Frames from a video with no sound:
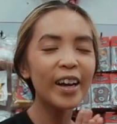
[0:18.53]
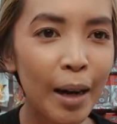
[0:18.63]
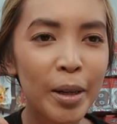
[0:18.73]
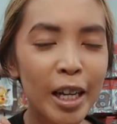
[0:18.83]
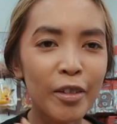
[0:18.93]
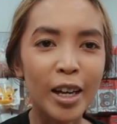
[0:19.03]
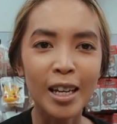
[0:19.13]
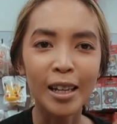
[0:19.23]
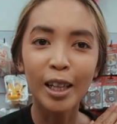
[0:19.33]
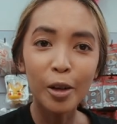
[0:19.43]
i'm gonna give you
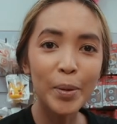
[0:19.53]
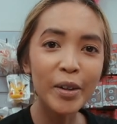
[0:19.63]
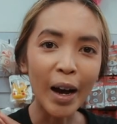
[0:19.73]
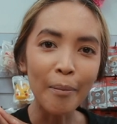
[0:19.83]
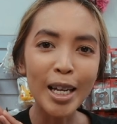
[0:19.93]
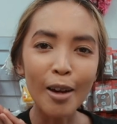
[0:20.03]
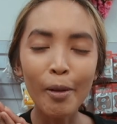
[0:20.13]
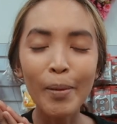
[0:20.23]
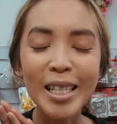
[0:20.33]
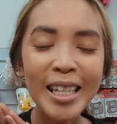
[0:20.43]
guys a little bit of update of
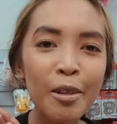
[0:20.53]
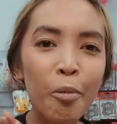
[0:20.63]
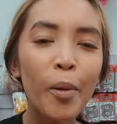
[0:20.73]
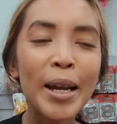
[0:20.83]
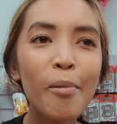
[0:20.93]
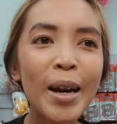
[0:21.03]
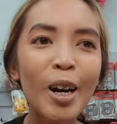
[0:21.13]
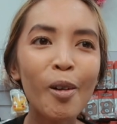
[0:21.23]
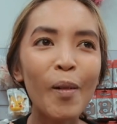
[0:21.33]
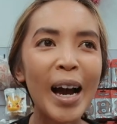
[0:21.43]
what we did we
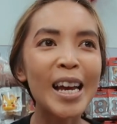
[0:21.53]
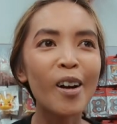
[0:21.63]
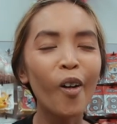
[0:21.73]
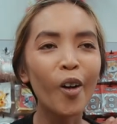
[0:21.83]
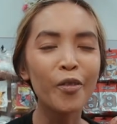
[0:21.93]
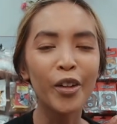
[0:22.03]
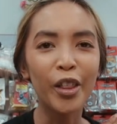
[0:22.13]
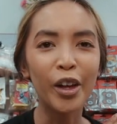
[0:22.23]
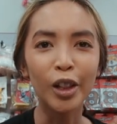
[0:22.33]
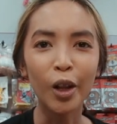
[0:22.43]
went away over
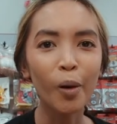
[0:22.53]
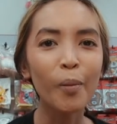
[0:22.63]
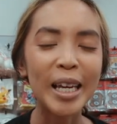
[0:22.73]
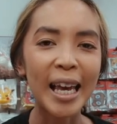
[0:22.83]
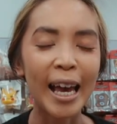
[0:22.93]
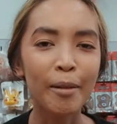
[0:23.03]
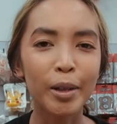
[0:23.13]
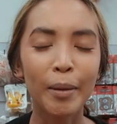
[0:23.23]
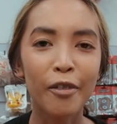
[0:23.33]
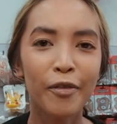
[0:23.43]
the long weekend
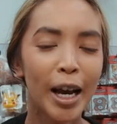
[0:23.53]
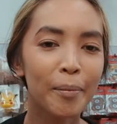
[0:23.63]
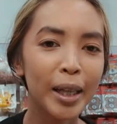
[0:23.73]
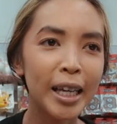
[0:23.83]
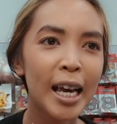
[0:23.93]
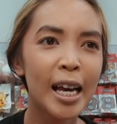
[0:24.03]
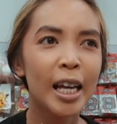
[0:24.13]
with my family